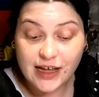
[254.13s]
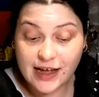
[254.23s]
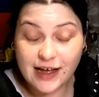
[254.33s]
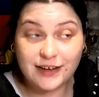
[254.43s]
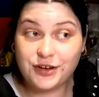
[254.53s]

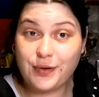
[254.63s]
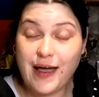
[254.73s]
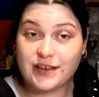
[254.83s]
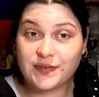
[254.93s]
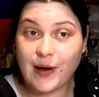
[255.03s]
Uh, new
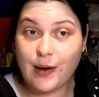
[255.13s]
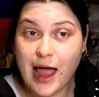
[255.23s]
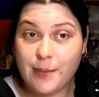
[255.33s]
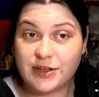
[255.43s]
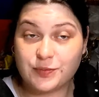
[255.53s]
throw
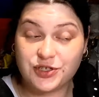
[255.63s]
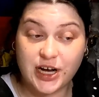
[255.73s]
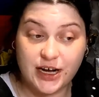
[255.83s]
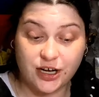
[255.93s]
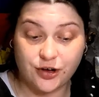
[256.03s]
habits, which
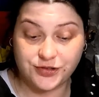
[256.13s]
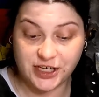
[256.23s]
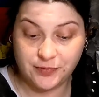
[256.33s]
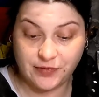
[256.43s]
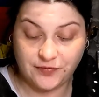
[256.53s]
kind of goes
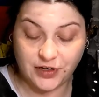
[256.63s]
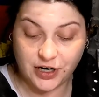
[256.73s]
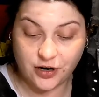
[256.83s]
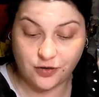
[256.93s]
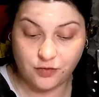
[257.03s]
in with, you
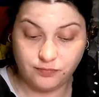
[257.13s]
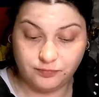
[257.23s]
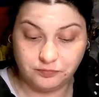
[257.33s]
know,